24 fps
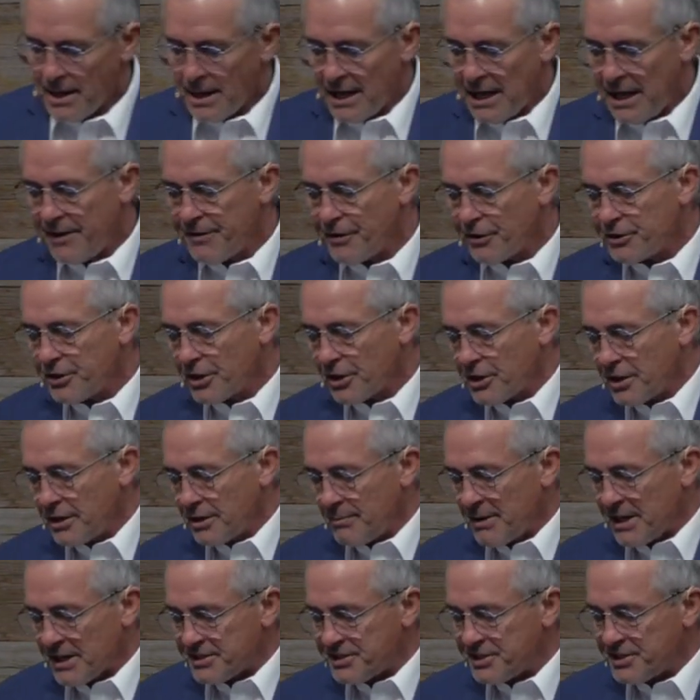Either you're going to
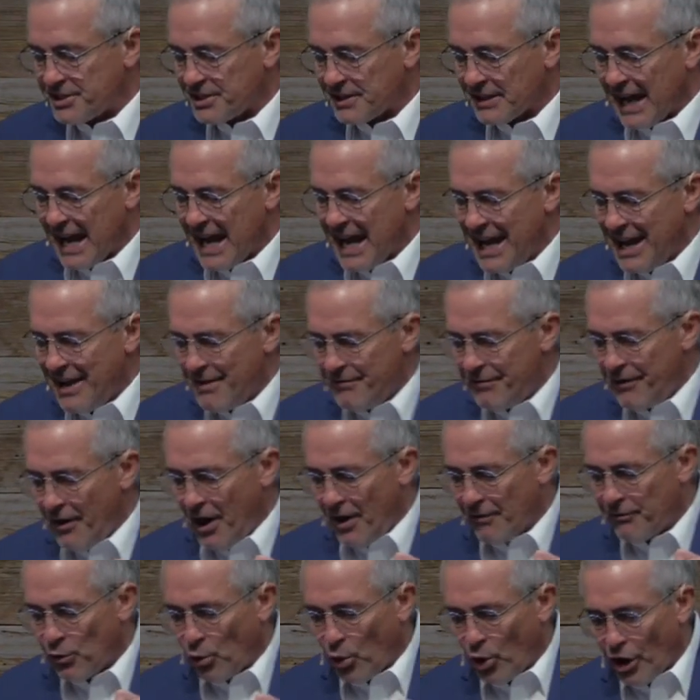be a slave
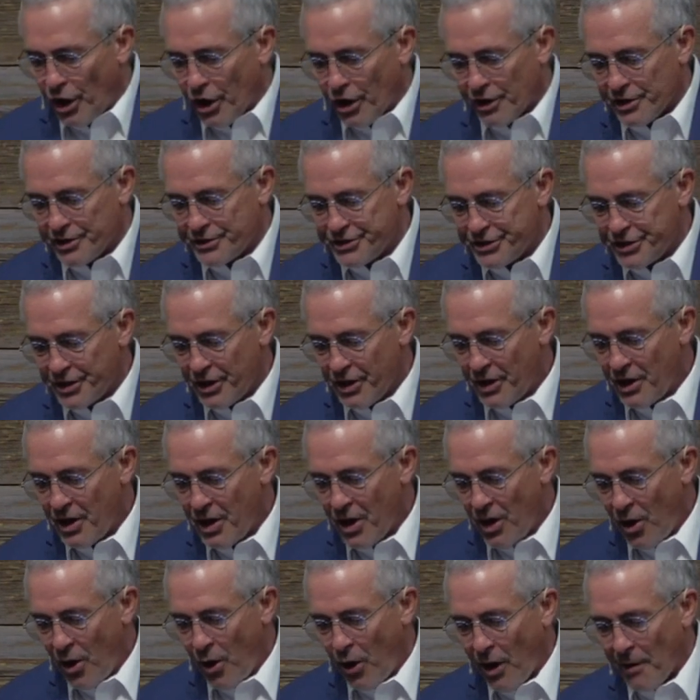of words
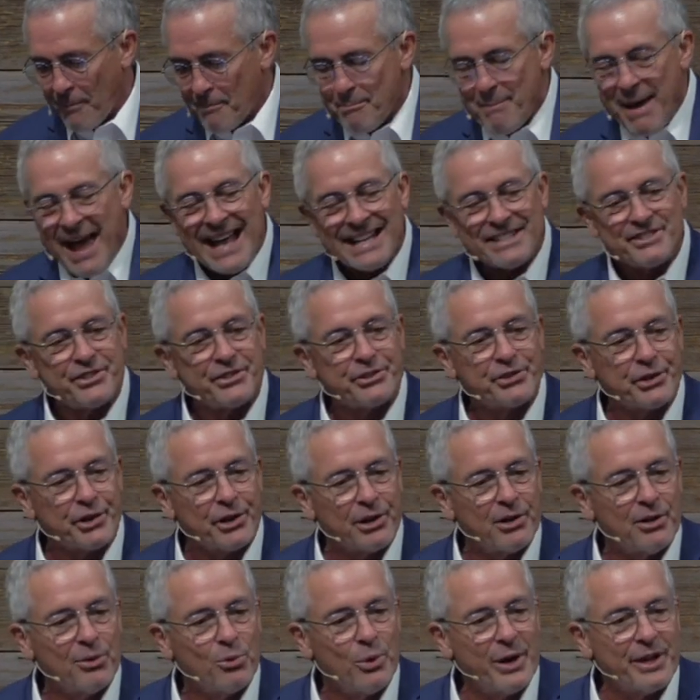or
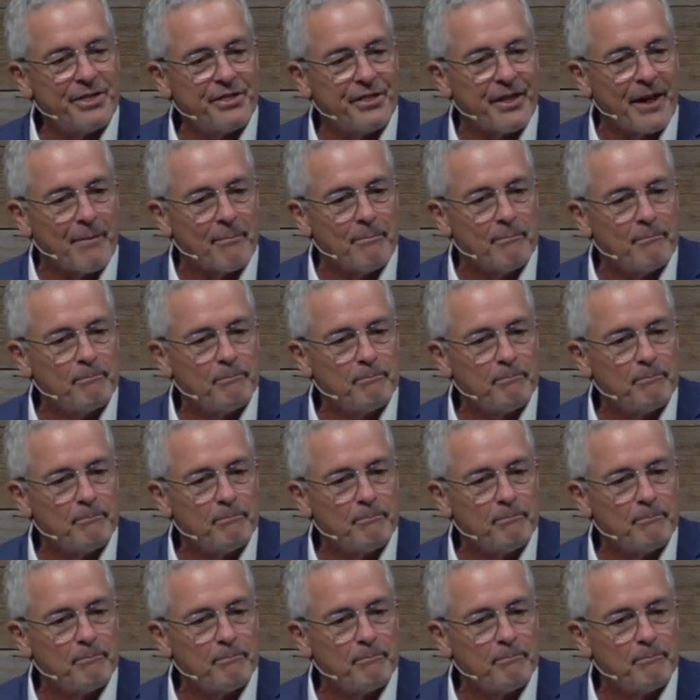master with them.